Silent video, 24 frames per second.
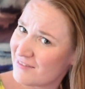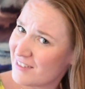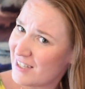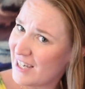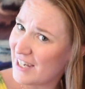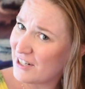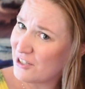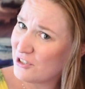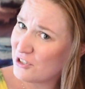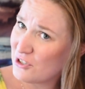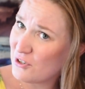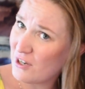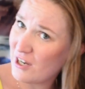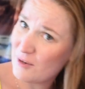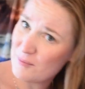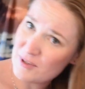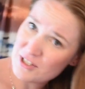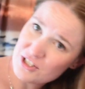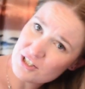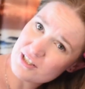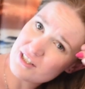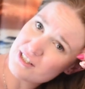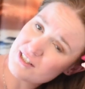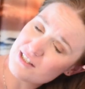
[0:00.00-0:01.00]
I don't know how
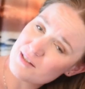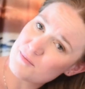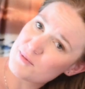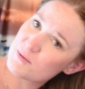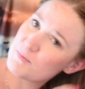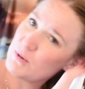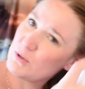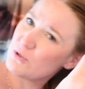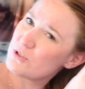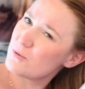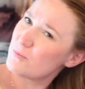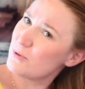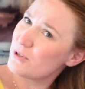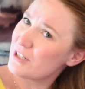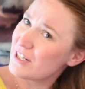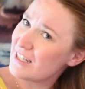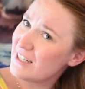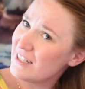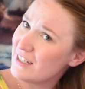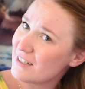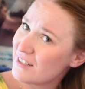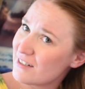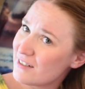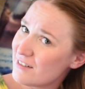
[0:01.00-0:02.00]
much of this I'm supposed to put
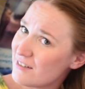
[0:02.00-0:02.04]
in.